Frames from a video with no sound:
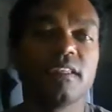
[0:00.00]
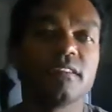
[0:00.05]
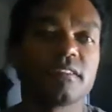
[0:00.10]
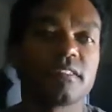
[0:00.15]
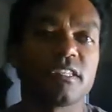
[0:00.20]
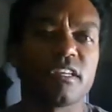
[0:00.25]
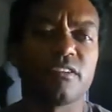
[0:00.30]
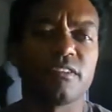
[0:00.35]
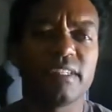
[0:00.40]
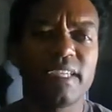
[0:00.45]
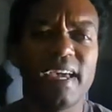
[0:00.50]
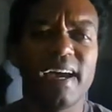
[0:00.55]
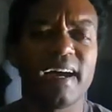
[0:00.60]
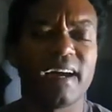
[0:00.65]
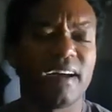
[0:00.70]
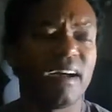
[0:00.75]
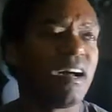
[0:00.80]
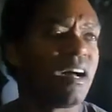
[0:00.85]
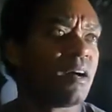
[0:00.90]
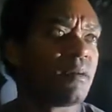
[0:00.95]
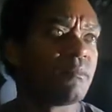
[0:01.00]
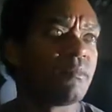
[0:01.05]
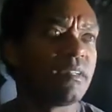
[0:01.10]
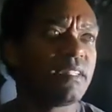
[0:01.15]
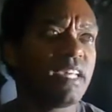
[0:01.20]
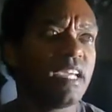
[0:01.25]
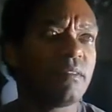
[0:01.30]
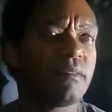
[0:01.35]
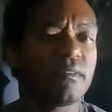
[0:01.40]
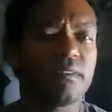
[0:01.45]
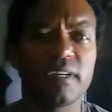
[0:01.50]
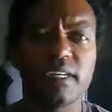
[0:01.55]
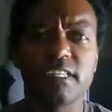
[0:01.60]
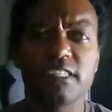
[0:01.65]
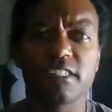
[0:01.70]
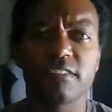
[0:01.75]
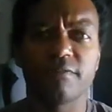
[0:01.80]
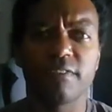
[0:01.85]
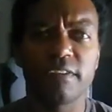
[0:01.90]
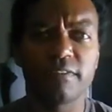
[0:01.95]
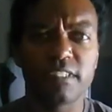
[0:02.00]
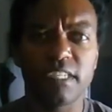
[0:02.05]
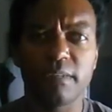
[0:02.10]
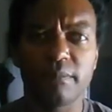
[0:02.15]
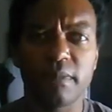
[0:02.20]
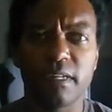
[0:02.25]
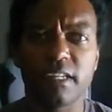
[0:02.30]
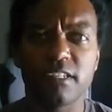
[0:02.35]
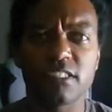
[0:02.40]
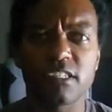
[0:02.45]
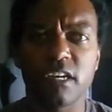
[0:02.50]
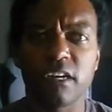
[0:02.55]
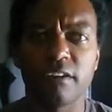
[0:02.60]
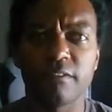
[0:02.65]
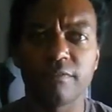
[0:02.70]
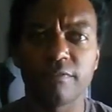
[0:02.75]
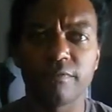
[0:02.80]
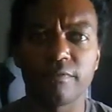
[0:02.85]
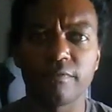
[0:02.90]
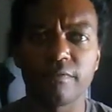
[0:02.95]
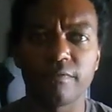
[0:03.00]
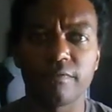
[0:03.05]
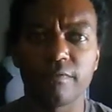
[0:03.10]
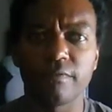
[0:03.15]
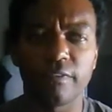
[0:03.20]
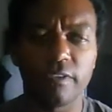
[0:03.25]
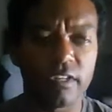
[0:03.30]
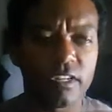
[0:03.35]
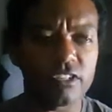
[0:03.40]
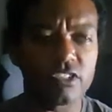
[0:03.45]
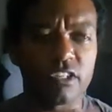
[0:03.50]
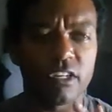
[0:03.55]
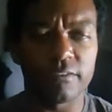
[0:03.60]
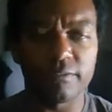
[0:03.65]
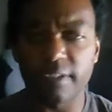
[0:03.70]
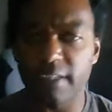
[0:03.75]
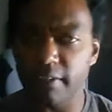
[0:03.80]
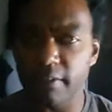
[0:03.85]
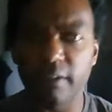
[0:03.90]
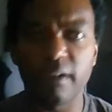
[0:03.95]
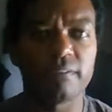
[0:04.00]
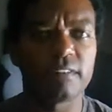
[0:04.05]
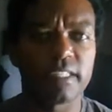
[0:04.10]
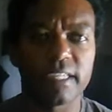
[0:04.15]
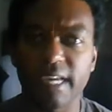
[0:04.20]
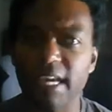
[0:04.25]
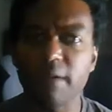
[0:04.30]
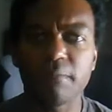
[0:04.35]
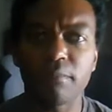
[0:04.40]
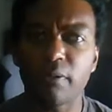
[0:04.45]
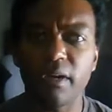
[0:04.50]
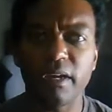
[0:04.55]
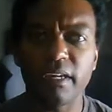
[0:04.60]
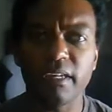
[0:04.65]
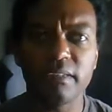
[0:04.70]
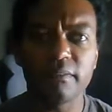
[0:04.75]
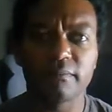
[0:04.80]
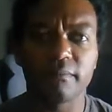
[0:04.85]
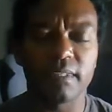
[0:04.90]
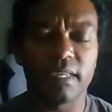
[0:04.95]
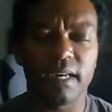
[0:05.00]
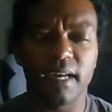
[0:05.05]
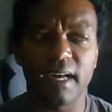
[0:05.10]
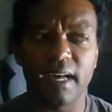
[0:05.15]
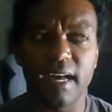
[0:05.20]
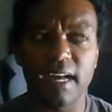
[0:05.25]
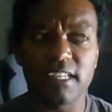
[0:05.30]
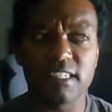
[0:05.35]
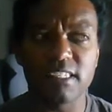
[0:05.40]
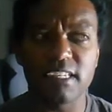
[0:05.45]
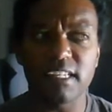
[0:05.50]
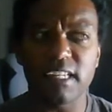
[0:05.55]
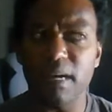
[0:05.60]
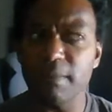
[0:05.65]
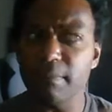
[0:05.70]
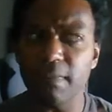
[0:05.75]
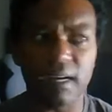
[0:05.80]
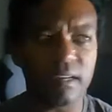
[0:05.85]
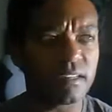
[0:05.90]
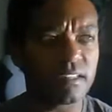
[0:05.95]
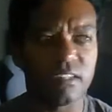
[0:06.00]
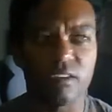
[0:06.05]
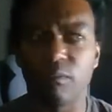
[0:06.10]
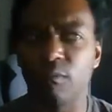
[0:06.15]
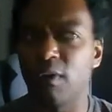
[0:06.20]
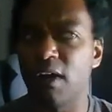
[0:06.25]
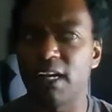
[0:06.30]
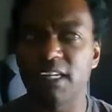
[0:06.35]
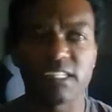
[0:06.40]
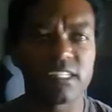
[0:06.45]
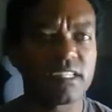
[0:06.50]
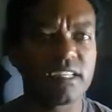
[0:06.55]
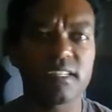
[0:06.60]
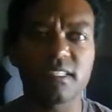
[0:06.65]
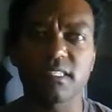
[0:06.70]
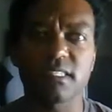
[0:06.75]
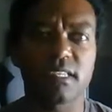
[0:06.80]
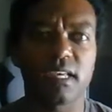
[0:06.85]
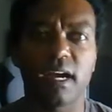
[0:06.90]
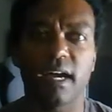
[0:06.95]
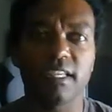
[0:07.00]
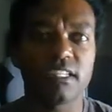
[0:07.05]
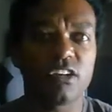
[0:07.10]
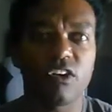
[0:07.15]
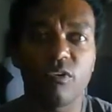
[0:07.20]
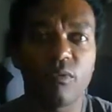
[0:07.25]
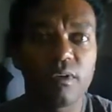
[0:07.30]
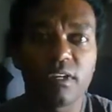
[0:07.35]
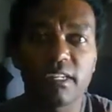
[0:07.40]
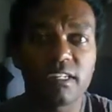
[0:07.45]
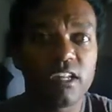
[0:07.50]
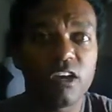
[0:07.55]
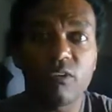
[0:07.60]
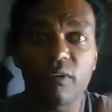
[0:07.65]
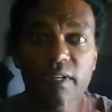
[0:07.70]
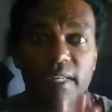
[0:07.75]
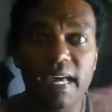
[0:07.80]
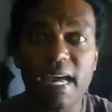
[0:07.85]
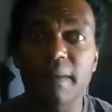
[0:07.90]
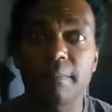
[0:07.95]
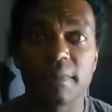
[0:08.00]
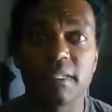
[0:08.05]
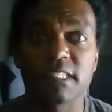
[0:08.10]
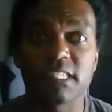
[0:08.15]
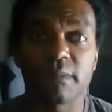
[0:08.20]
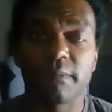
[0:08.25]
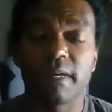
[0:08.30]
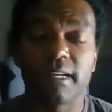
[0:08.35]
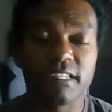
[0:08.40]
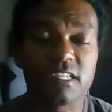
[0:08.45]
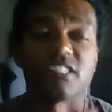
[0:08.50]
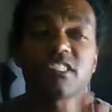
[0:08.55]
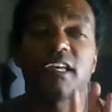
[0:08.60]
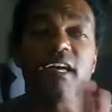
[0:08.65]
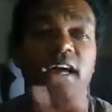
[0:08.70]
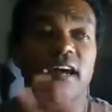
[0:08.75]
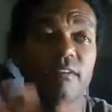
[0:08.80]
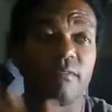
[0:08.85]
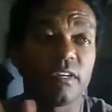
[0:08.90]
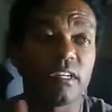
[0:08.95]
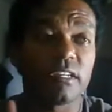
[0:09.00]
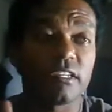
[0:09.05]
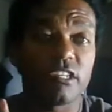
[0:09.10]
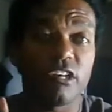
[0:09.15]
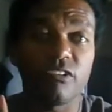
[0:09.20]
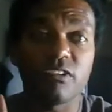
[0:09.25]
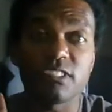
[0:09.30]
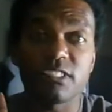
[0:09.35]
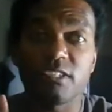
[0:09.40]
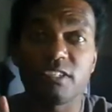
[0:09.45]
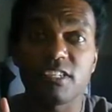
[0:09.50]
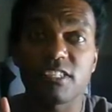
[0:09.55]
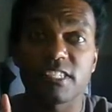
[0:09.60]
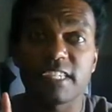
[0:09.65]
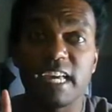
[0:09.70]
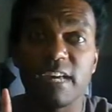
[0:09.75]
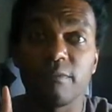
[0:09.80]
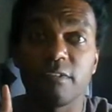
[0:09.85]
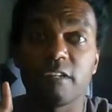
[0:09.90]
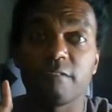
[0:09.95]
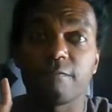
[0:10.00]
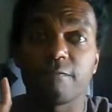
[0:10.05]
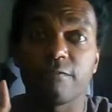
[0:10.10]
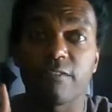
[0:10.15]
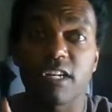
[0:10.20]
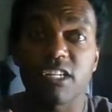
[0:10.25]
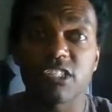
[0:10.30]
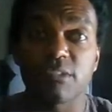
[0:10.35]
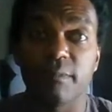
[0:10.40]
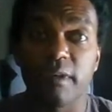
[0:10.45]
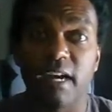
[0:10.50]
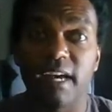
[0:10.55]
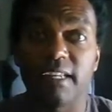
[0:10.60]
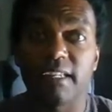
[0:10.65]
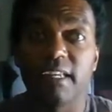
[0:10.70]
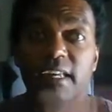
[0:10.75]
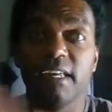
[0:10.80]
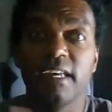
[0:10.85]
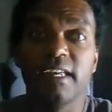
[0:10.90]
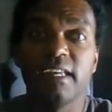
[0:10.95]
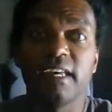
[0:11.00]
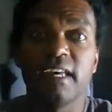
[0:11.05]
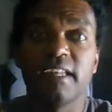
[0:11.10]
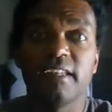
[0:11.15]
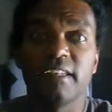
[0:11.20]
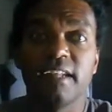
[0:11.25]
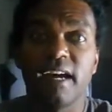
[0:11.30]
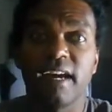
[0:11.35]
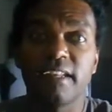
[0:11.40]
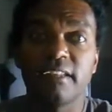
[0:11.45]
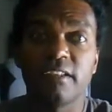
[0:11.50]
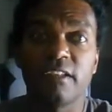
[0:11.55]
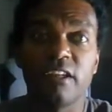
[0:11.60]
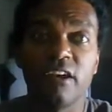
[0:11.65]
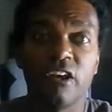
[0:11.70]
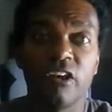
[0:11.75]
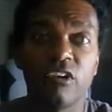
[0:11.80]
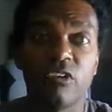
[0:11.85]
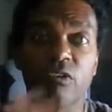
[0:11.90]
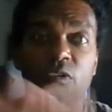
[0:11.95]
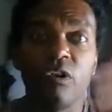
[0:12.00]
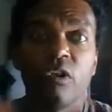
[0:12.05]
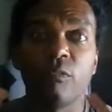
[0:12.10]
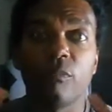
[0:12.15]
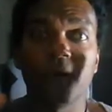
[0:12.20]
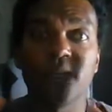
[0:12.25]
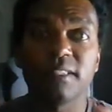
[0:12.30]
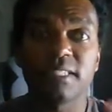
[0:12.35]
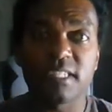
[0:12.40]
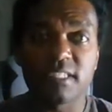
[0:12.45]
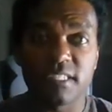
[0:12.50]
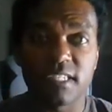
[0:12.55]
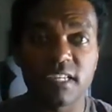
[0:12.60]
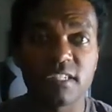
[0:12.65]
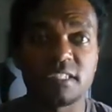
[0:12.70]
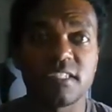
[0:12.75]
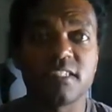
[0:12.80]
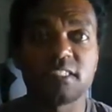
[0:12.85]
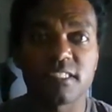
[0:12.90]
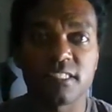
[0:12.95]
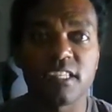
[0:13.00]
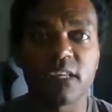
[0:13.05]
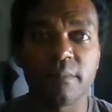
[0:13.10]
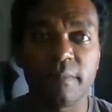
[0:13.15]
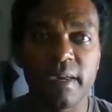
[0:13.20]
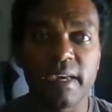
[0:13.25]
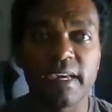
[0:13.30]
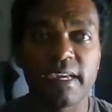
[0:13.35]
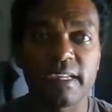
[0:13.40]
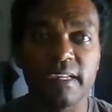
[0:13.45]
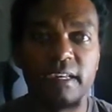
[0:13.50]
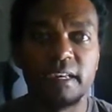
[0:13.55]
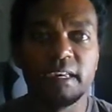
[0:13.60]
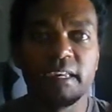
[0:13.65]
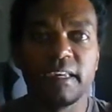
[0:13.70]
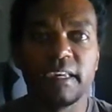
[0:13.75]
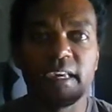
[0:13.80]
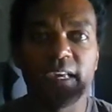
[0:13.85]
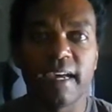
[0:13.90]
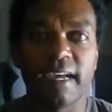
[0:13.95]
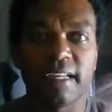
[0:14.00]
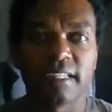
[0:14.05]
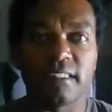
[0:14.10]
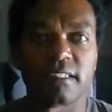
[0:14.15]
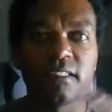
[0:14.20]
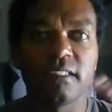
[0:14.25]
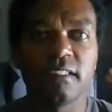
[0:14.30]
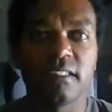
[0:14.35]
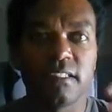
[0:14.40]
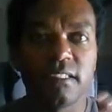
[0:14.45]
So yeah, when they released 15 minutes of footage of the gameplay, I said, I'm not going to watch this. I don't want to know what happens. I mean, I want to go into this game with a fresh mind and not know what decisions to make at